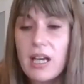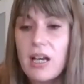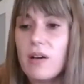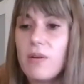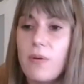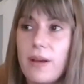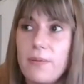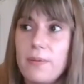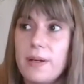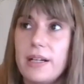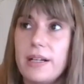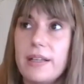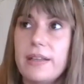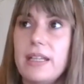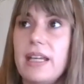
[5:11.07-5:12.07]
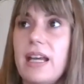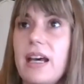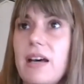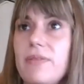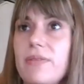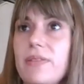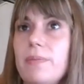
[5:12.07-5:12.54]
However, they
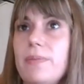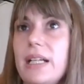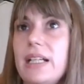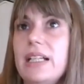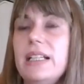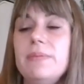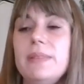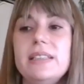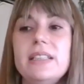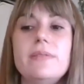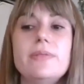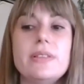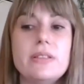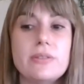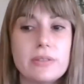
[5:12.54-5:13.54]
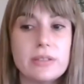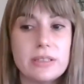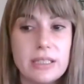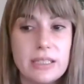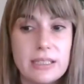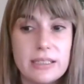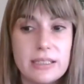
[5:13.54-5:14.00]
have a very limited
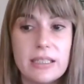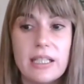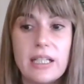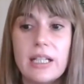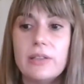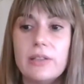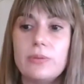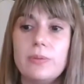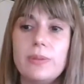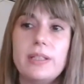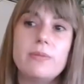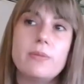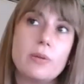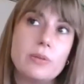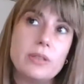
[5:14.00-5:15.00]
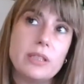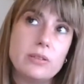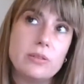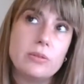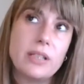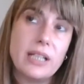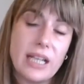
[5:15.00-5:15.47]
resources to be devoted
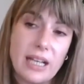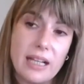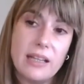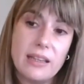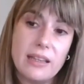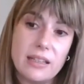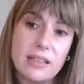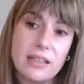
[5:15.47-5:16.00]
to health